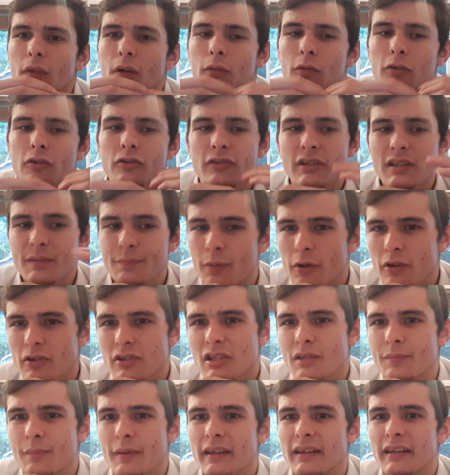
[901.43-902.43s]
because this
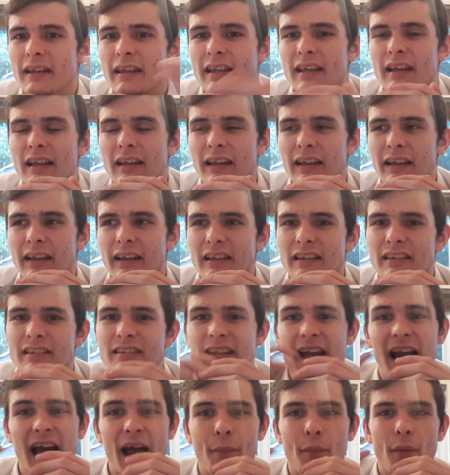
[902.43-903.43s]
person's been here like a
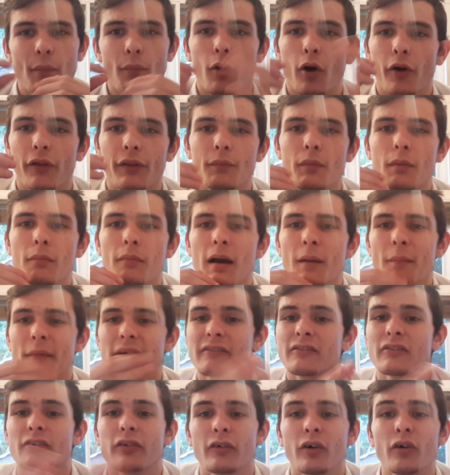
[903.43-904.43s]
time bit more than my mum,
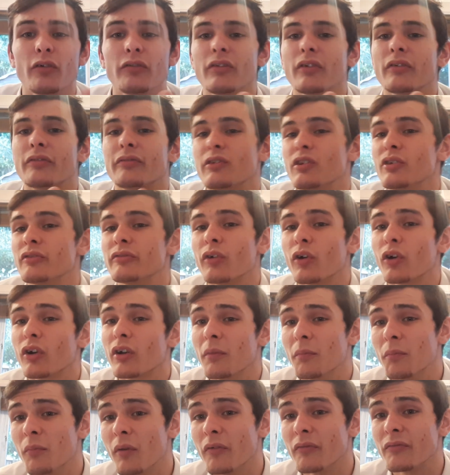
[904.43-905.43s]
even though over the few
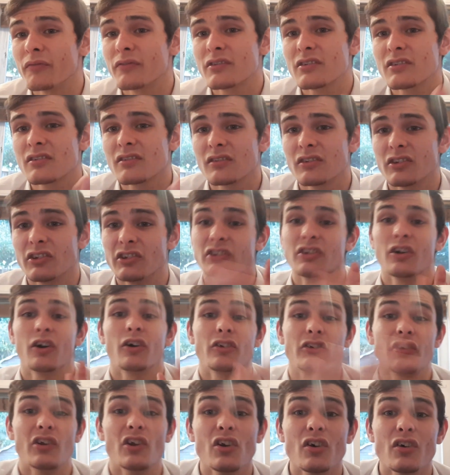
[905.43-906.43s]
fucking months or
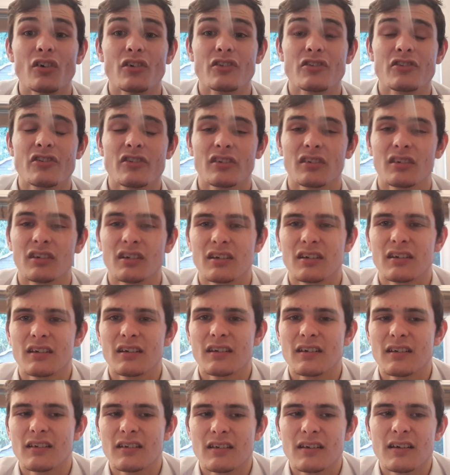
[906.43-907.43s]
years.
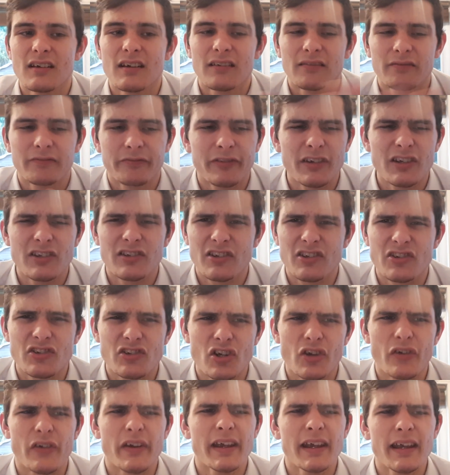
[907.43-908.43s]
I think since
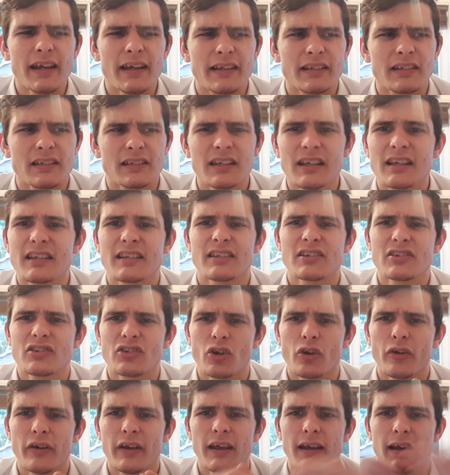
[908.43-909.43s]
year eight. Yeah, since
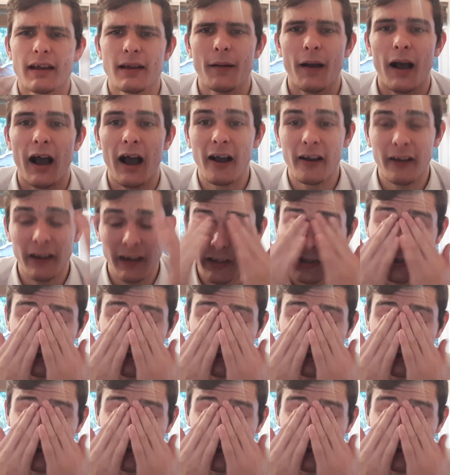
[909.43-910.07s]
year eight.